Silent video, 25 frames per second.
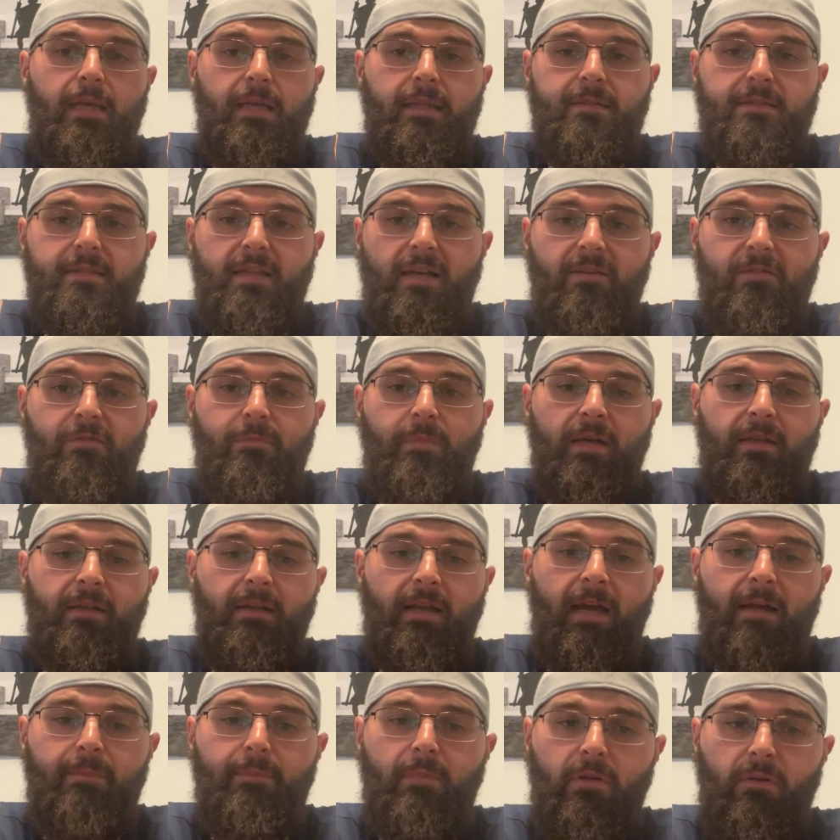instead of my
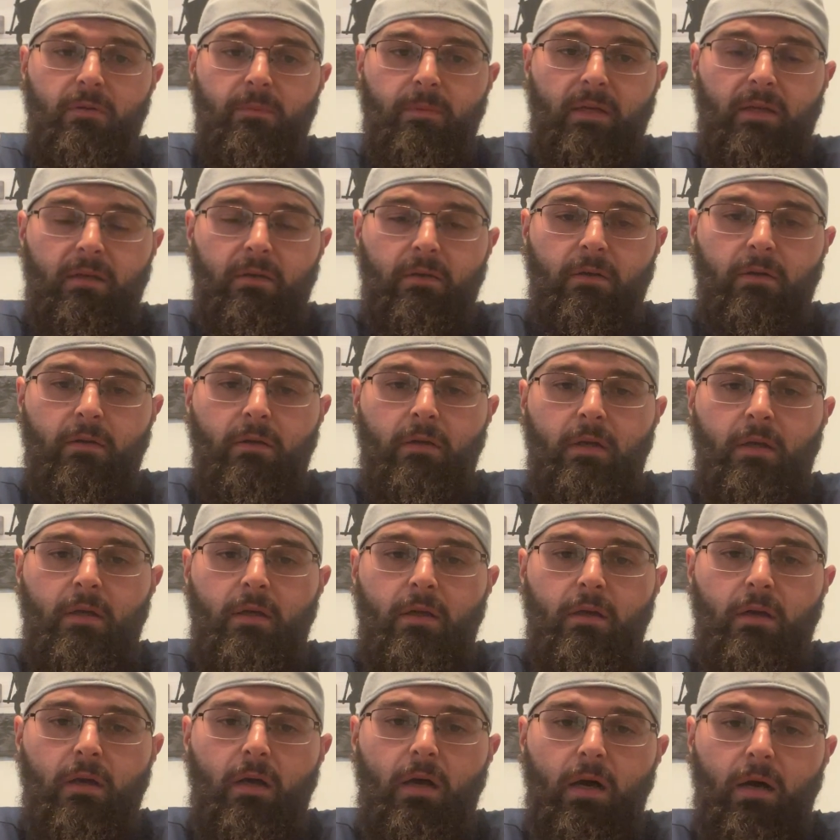9mm,
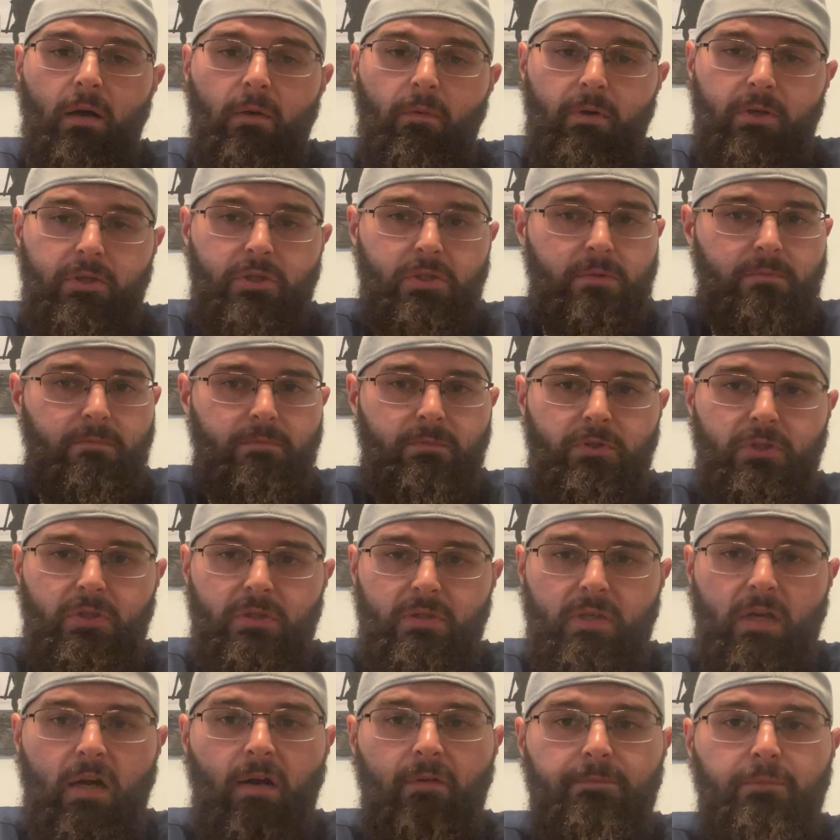which
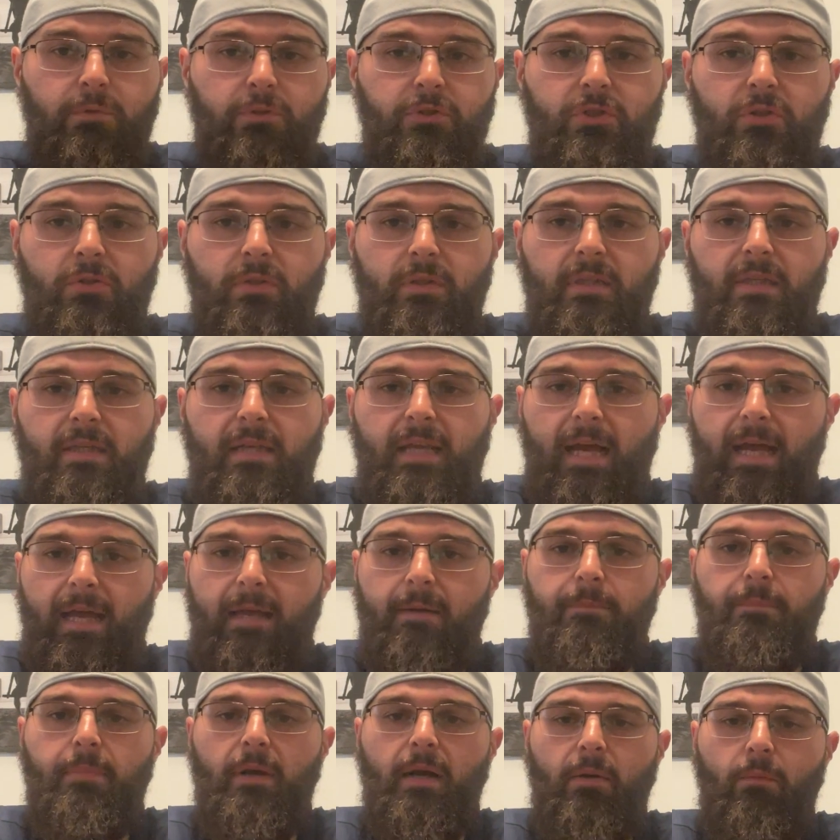she's comfortable shooting the
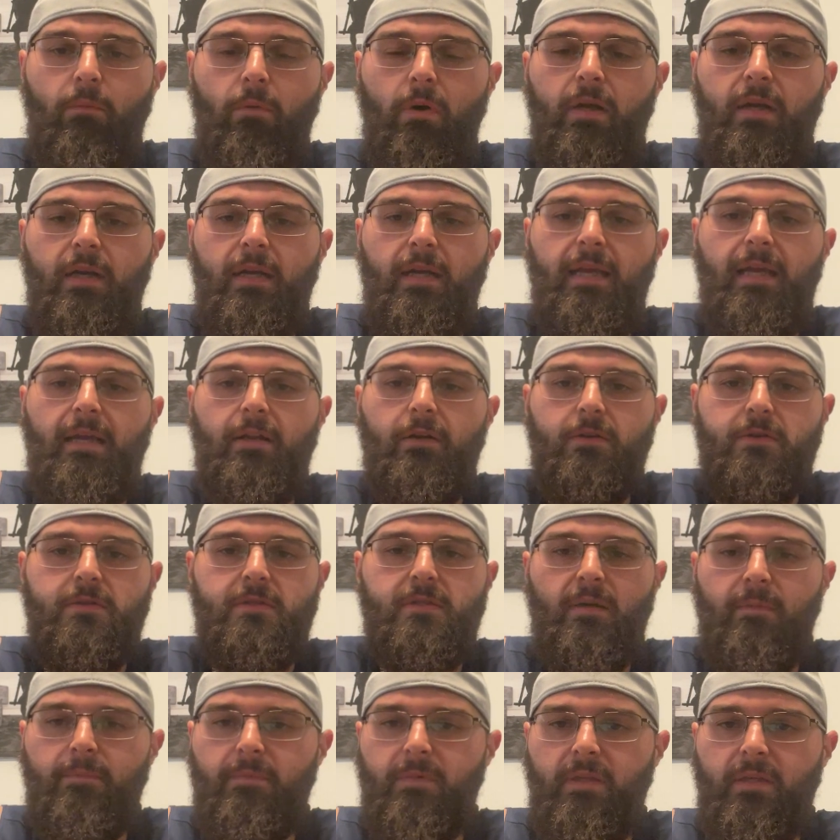9, but I wanted to get her
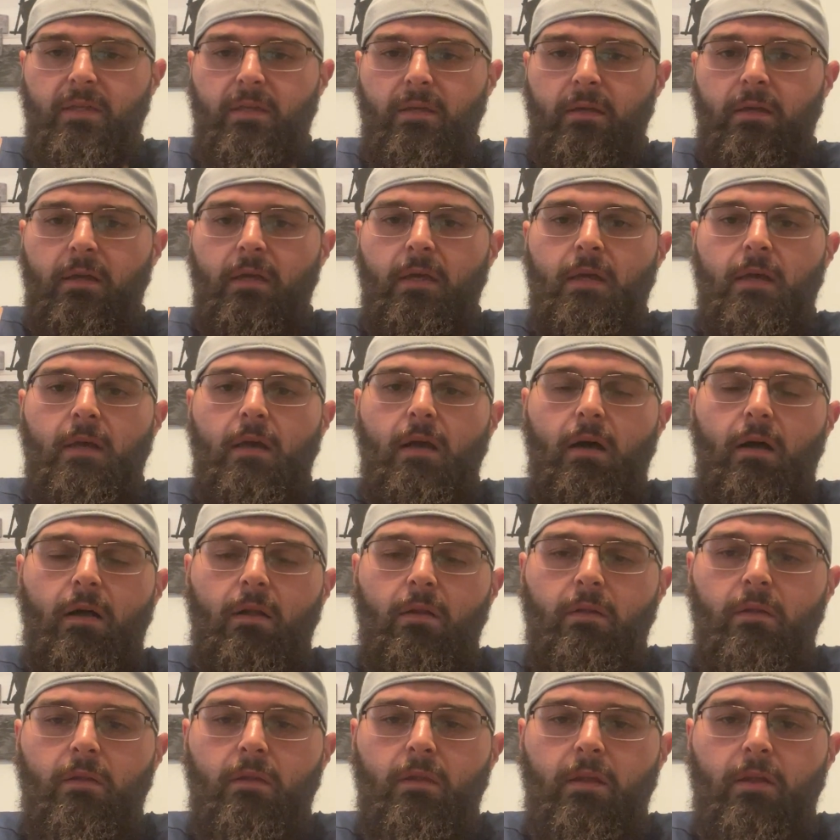something a
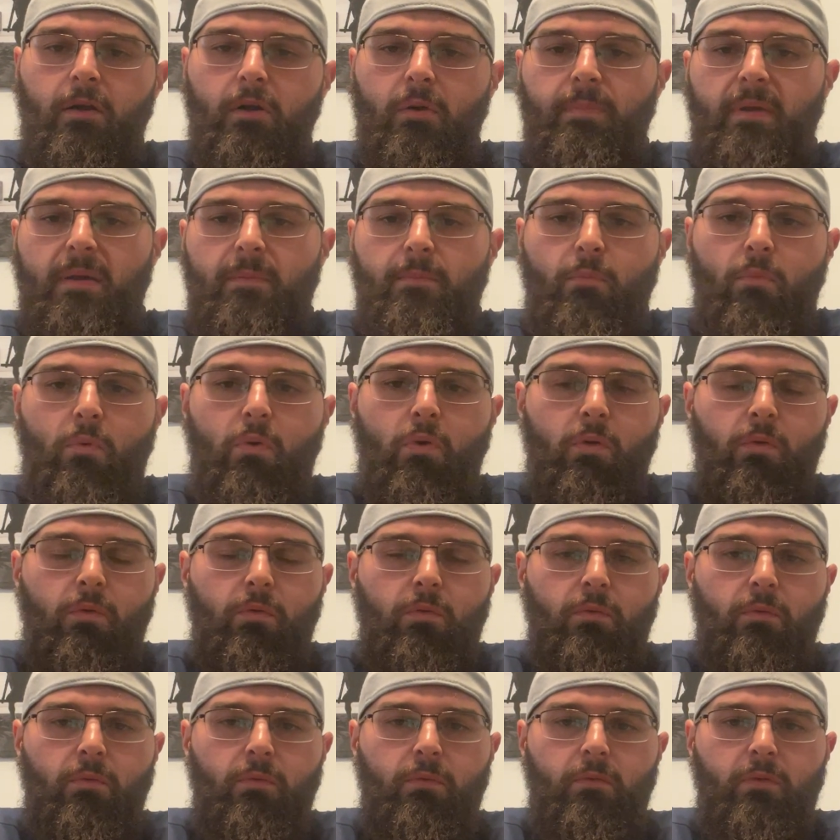little bit
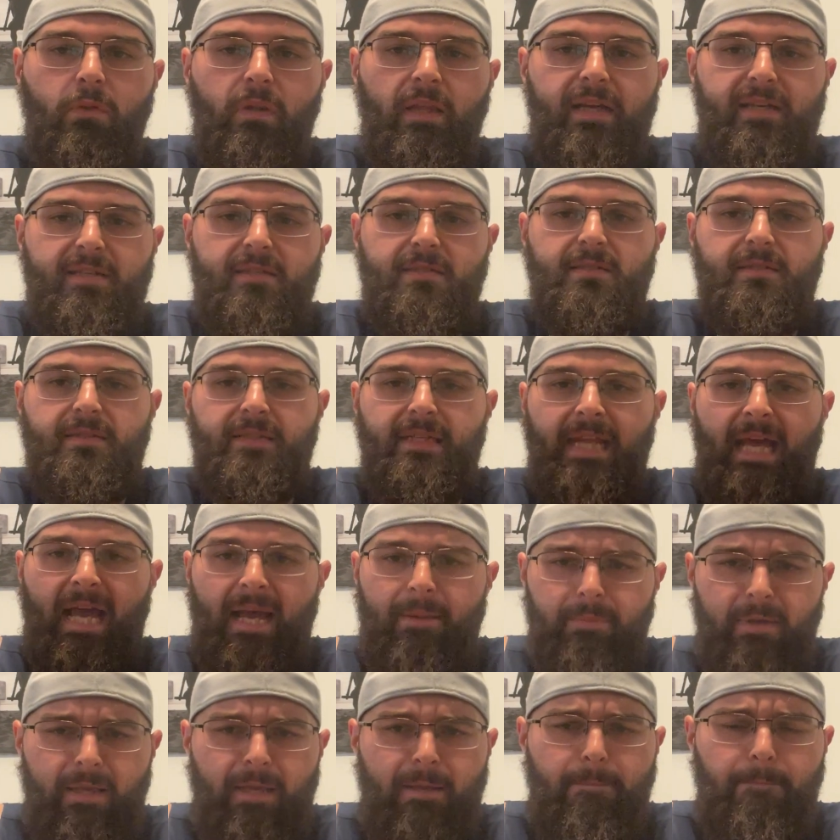less
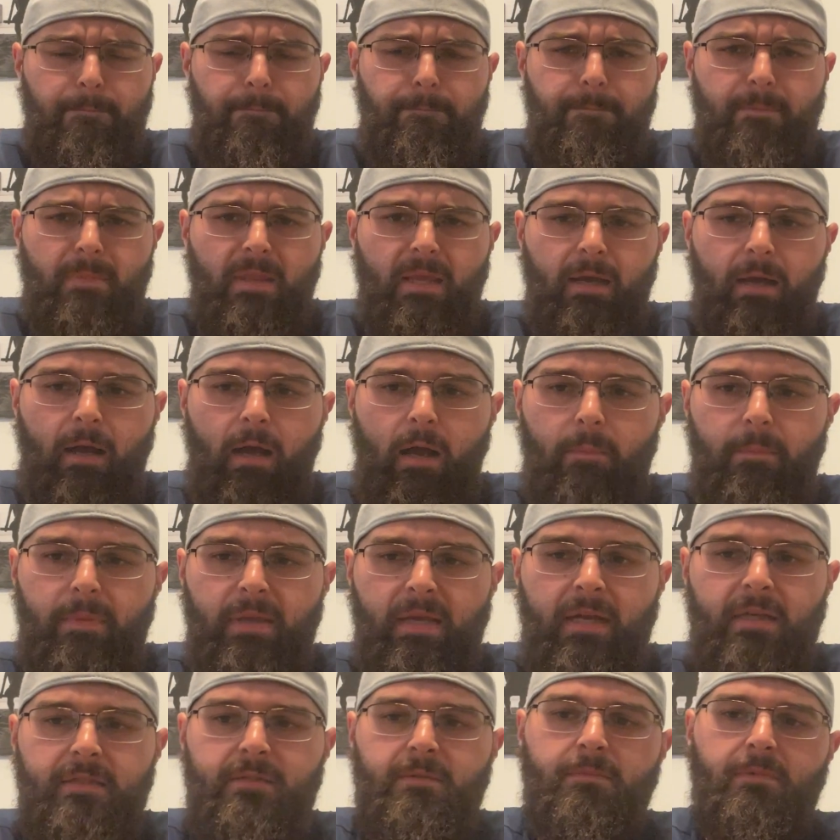snappy
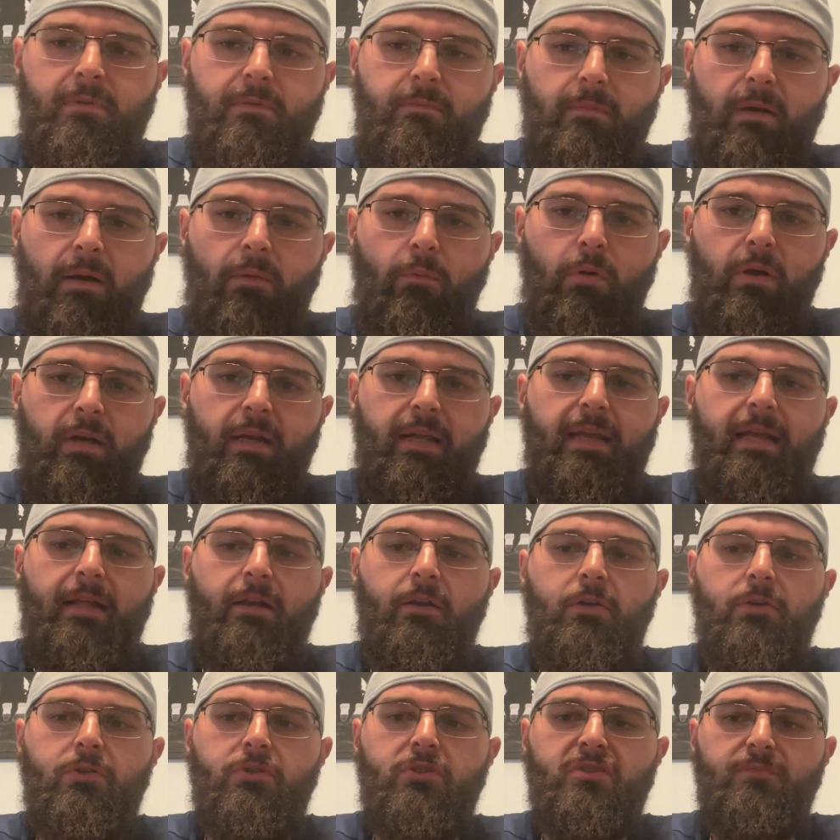because I wanted to get
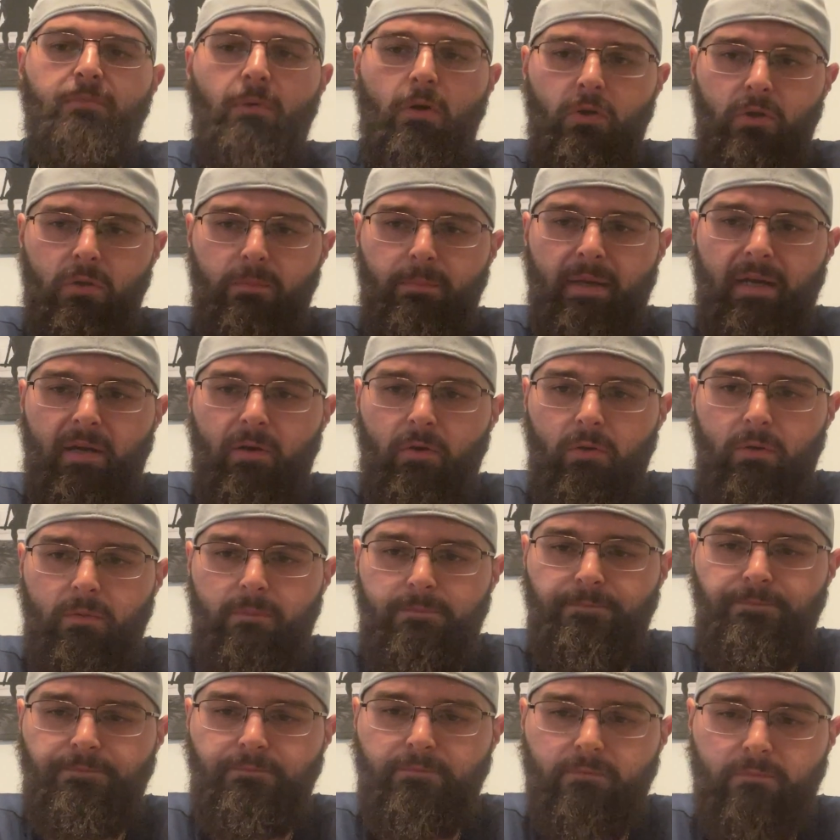her a smaller
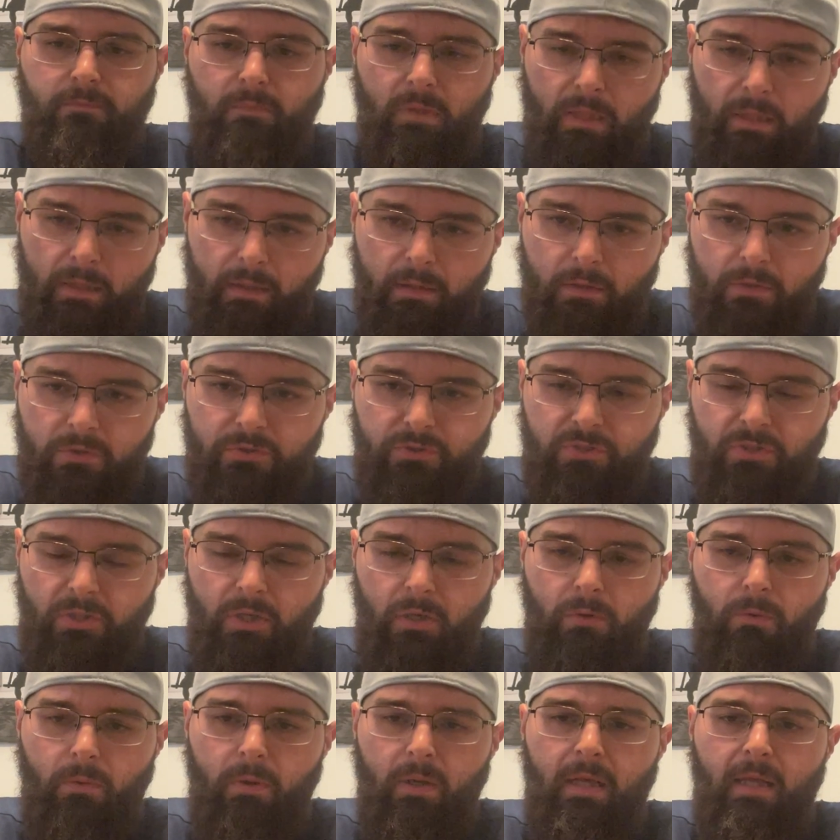barrel.
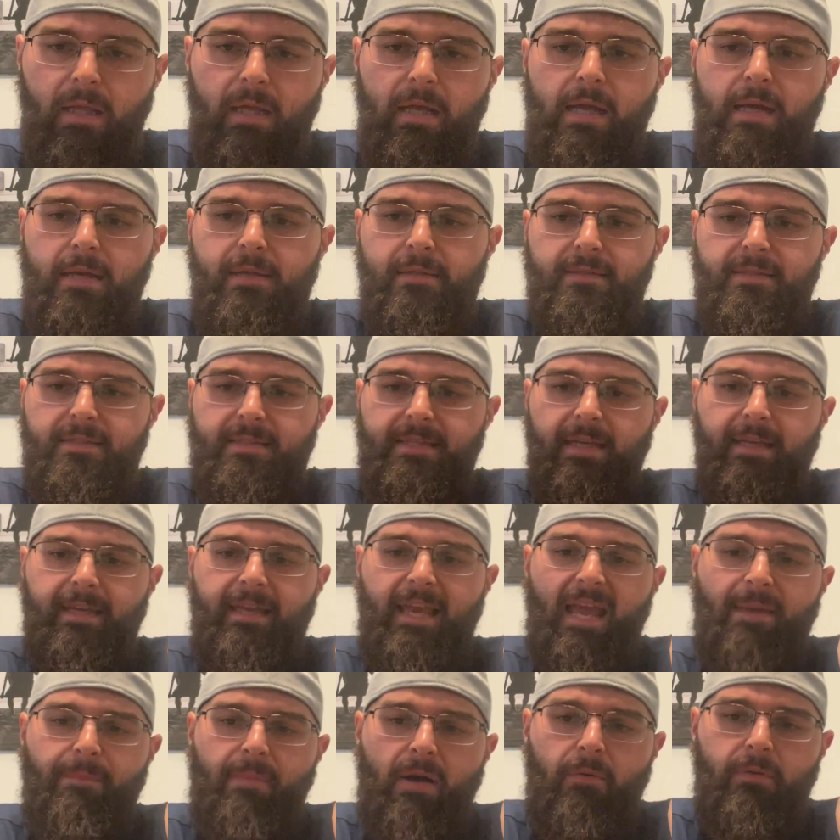So SIG
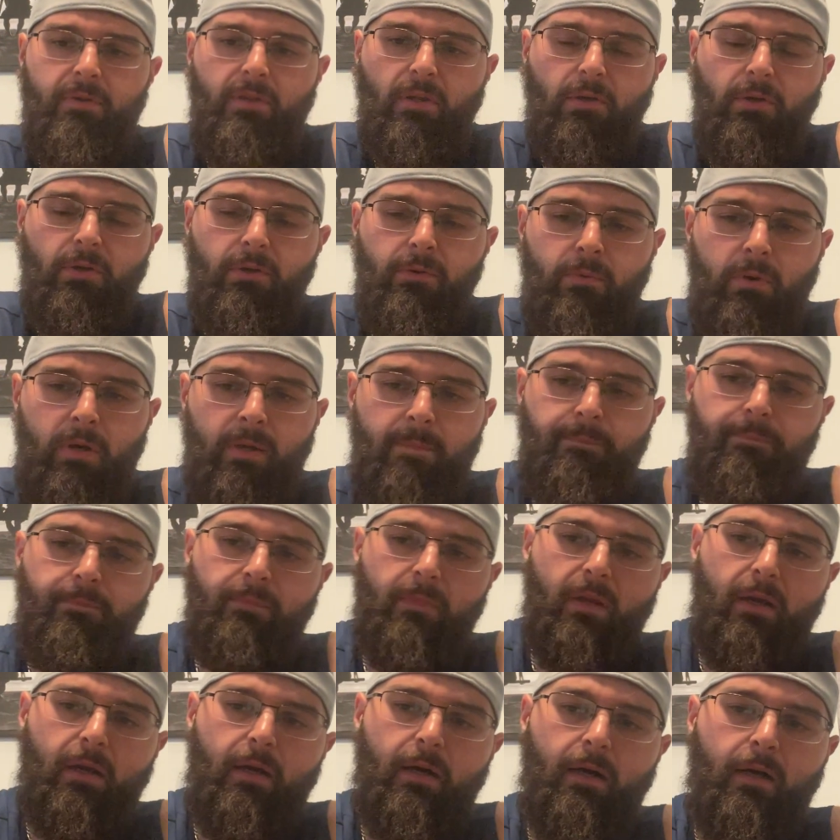came out with a new
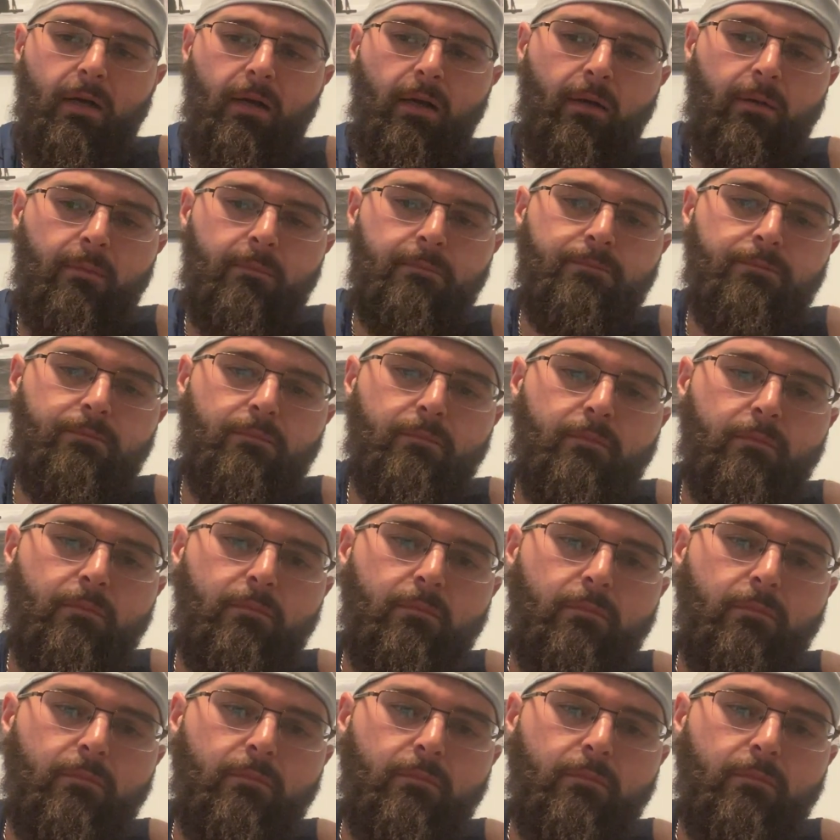one,